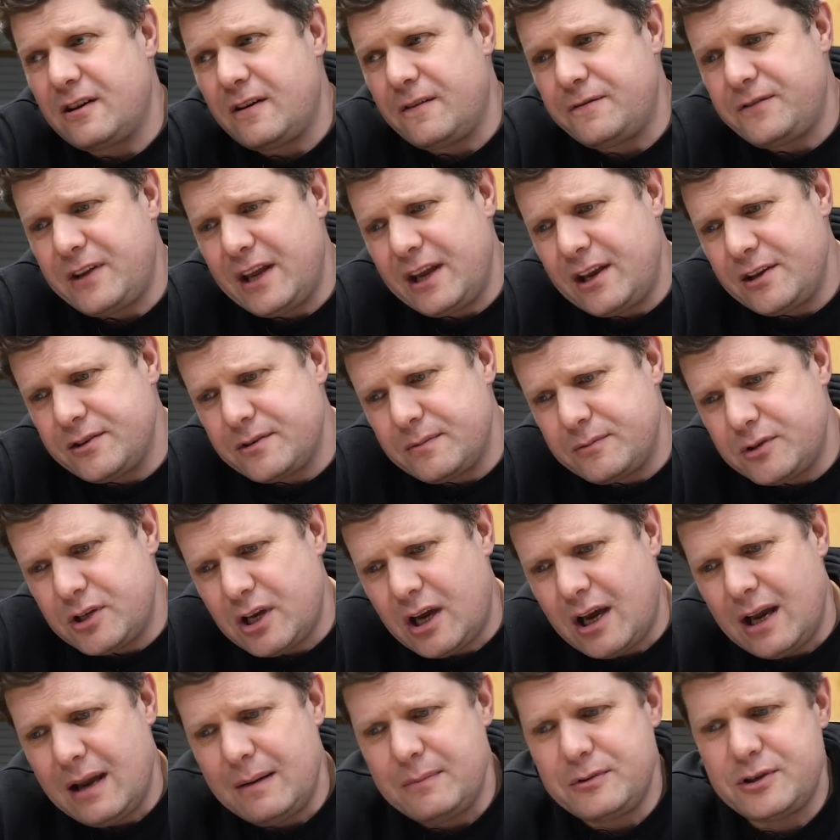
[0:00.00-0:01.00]
I've taken some
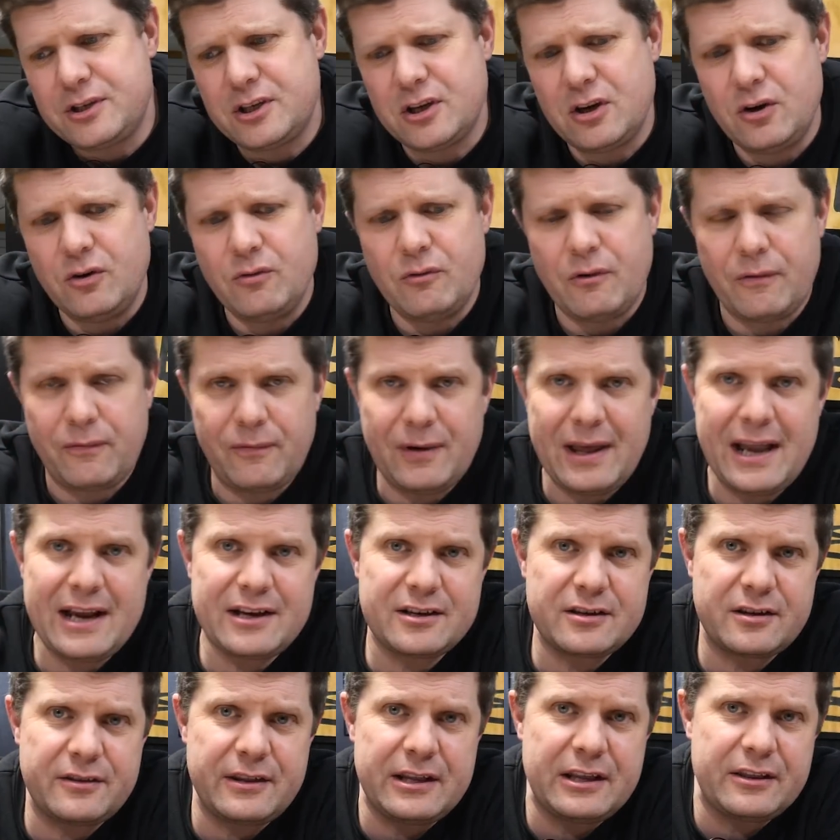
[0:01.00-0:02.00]
time to
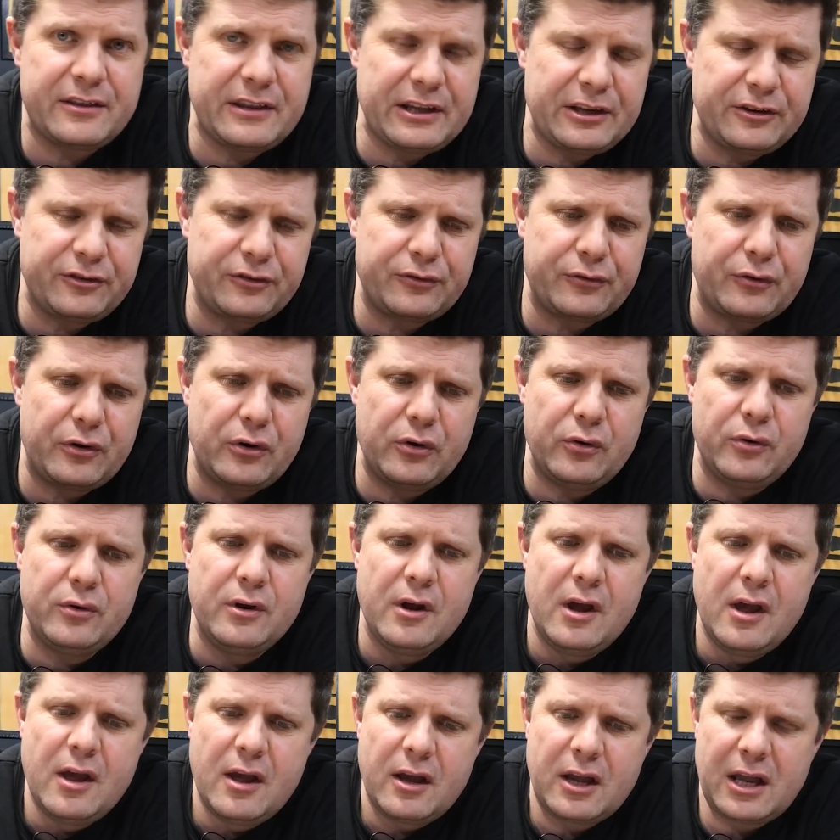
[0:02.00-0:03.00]
reflect, think things through,